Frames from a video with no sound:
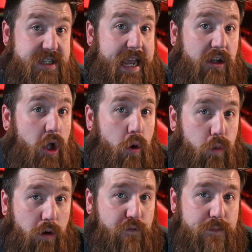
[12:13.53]
Dale
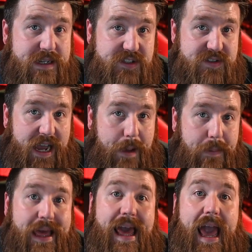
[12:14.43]
awoke from his
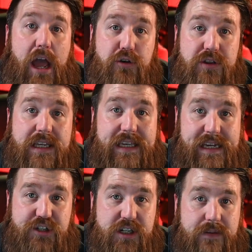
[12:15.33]
nap, entered the
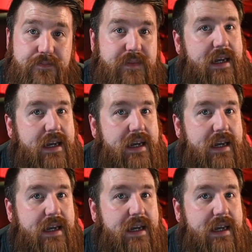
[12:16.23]
kitchen,